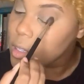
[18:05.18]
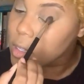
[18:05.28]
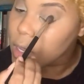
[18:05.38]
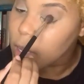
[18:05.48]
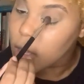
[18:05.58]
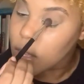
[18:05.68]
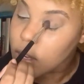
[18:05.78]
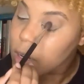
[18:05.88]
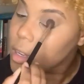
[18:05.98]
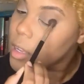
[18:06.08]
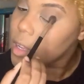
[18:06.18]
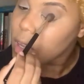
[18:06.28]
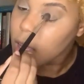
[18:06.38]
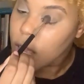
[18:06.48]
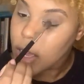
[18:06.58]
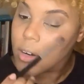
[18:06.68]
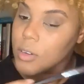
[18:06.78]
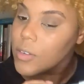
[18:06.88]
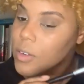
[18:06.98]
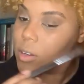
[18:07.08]
that I don't
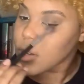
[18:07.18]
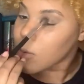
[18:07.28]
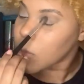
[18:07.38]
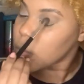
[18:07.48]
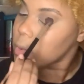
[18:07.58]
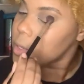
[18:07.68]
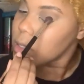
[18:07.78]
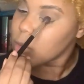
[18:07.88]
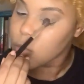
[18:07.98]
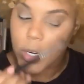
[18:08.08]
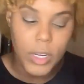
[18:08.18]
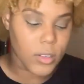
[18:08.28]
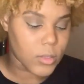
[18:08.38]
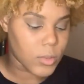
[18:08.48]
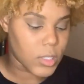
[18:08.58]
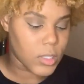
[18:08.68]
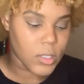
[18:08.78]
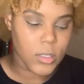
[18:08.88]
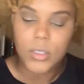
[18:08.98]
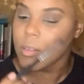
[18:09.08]
even know how my brows really
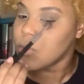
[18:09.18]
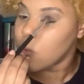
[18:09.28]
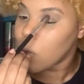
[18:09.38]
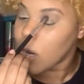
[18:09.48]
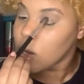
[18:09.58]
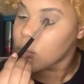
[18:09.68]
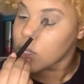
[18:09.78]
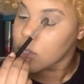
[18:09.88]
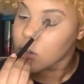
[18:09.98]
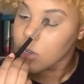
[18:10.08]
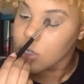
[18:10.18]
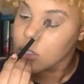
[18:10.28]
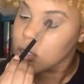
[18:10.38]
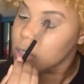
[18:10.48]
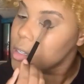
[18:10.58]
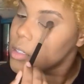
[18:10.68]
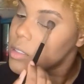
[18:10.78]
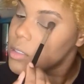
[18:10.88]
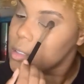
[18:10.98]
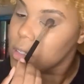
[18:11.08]
look while being arched,
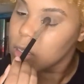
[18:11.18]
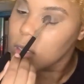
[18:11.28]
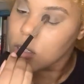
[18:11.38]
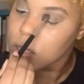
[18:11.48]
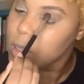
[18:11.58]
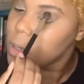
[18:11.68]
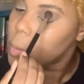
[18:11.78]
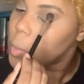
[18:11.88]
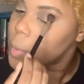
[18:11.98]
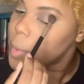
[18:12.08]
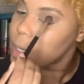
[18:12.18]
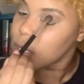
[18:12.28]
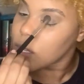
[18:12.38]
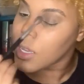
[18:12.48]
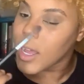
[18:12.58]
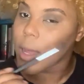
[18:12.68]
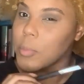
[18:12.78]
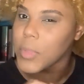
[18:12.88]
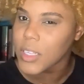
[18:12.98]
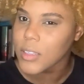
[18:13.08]
but I
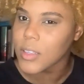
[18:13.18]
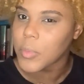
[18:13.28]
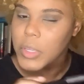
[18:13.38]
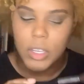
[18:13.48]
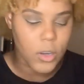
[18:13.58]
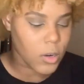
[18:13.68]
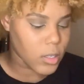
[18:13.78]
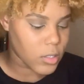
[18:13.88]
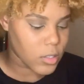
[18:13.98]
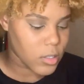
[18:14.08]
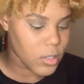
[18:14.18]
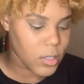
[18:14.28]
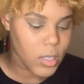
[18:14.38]
miss them being arched.